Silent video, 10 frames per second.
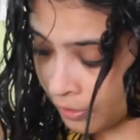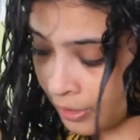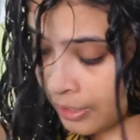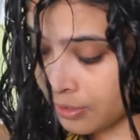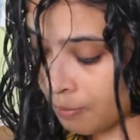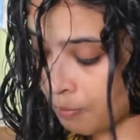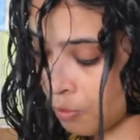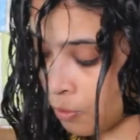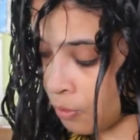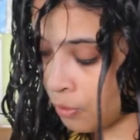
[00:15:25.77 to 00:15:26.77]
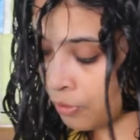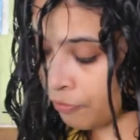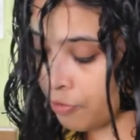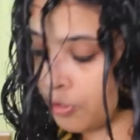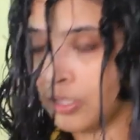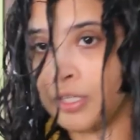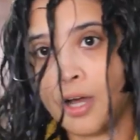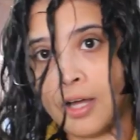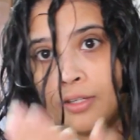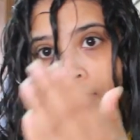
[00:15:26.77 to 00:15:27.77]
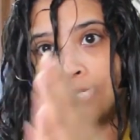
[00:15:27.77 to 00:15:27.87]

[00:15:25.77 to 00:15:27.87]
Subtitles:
take some more for the other